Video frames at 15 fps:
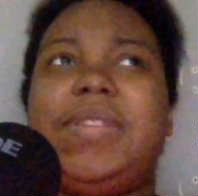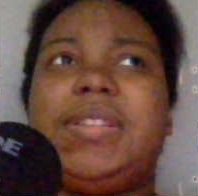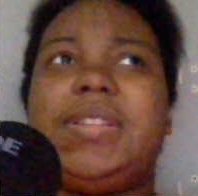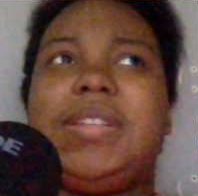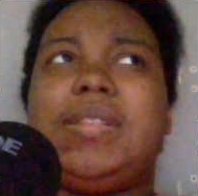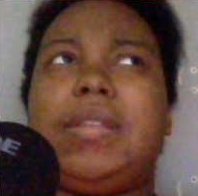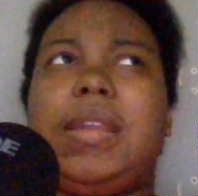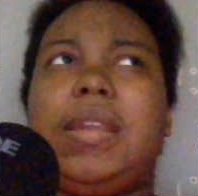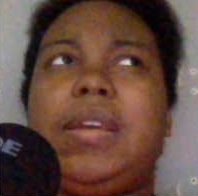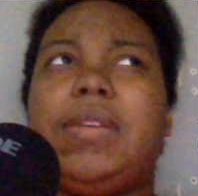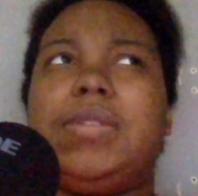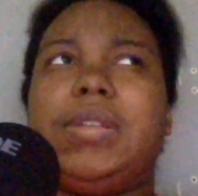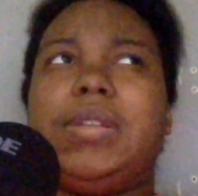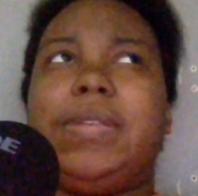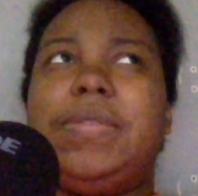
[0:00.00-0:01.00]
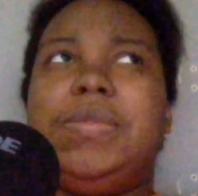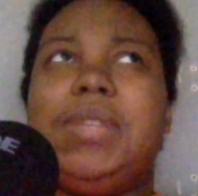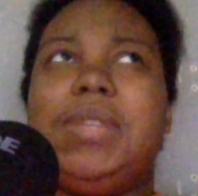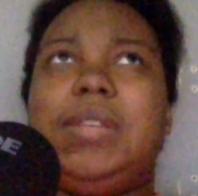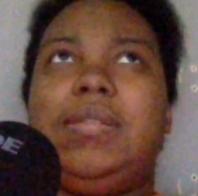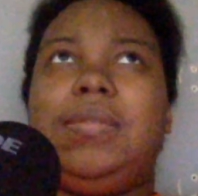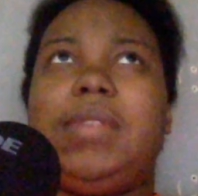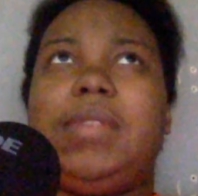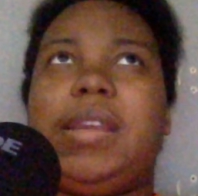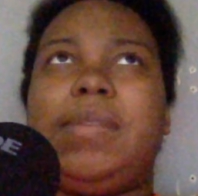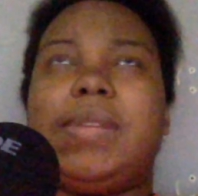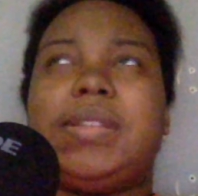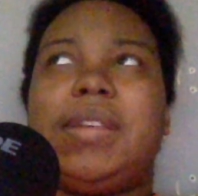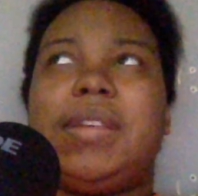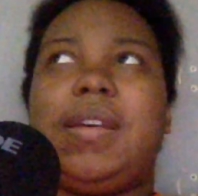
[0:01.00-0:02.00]
says that like, oh, so if you didn't like
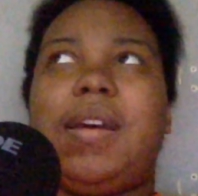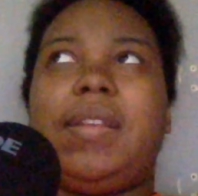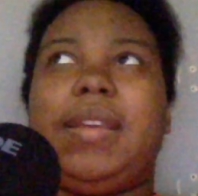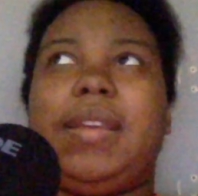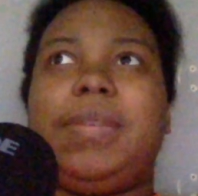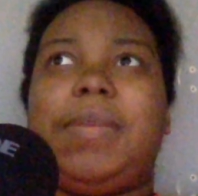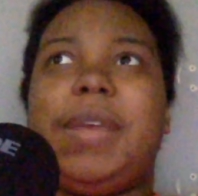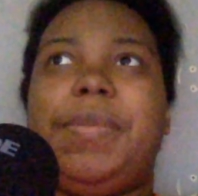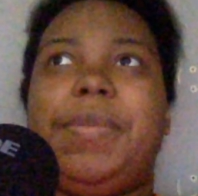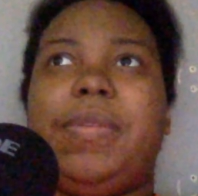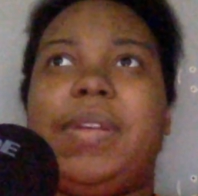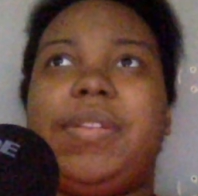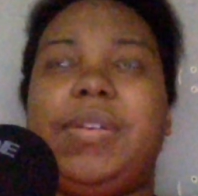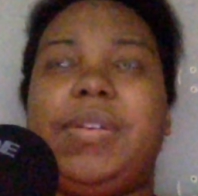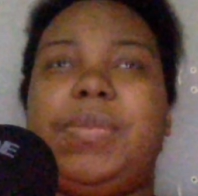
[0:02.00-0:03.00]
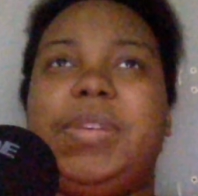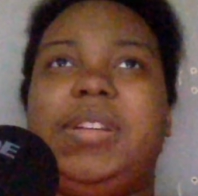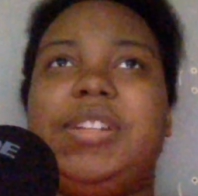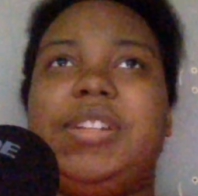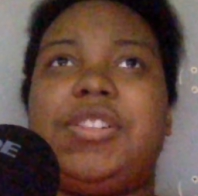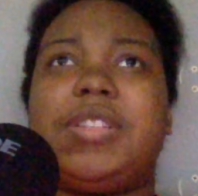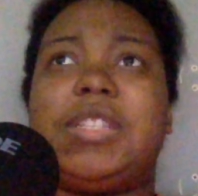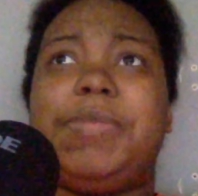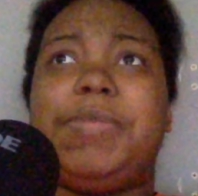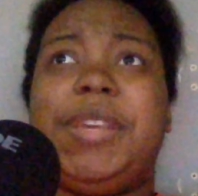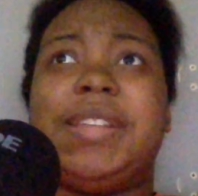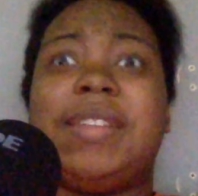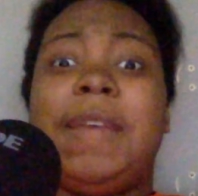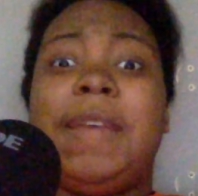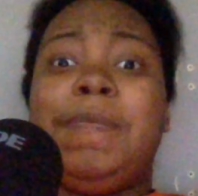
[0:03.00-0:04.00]
arrest that guy, like my brother would get justice, because